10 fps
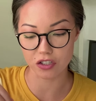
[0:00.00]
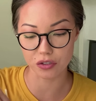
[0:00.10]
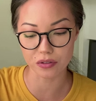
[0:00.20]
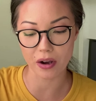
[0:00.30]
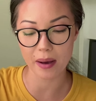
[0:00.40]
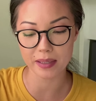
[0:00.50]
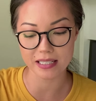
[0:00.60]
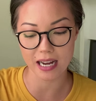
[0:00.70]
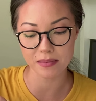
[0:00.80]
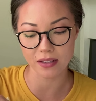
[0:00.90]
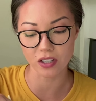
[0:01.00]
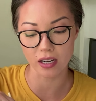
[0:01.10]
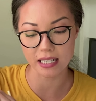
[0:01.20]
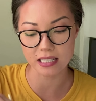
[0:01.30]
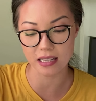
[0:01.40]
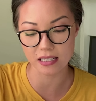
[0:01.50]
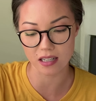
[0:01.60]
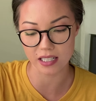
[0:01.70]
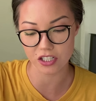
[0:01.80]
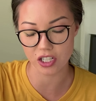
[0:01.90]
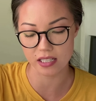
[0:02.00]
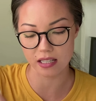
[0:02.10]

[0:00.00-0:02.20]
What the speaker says: do you know how many times I've gone into these auditions